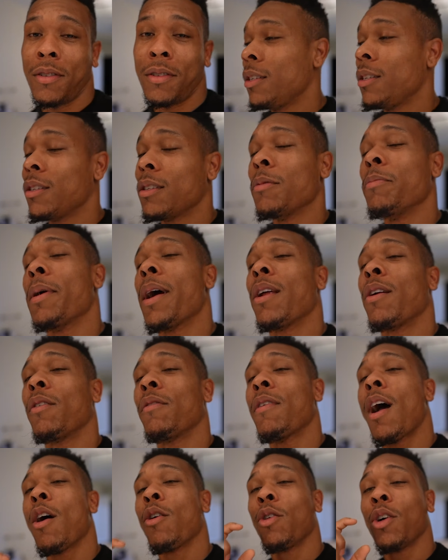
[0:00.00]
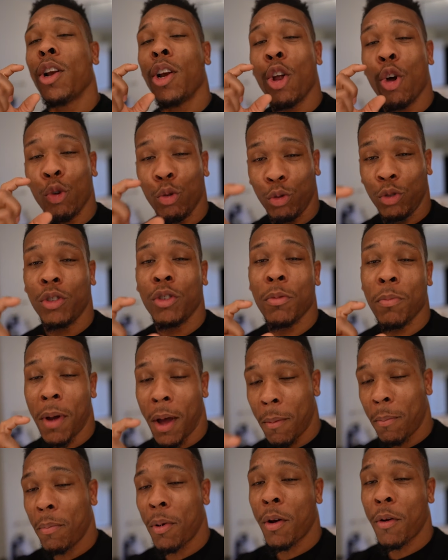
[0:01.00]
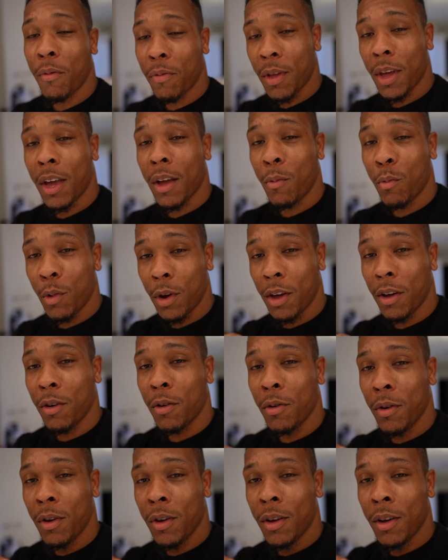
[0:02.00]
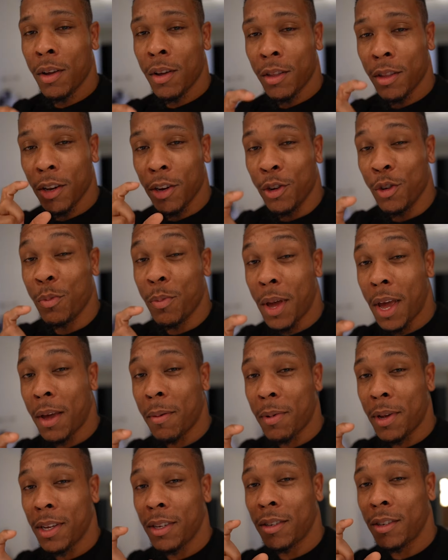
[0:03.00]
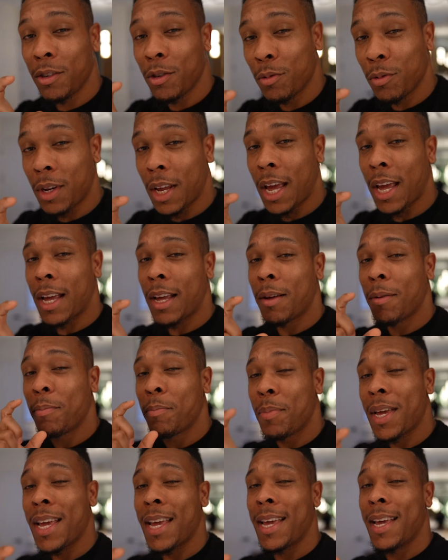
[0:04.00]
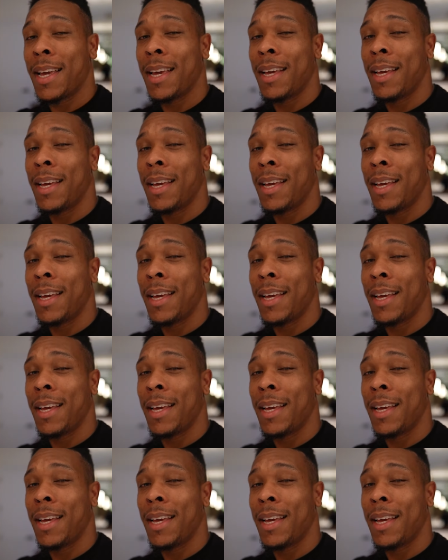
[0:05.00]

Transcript: Just a matter of how close to my birthday will the new baby's due date be.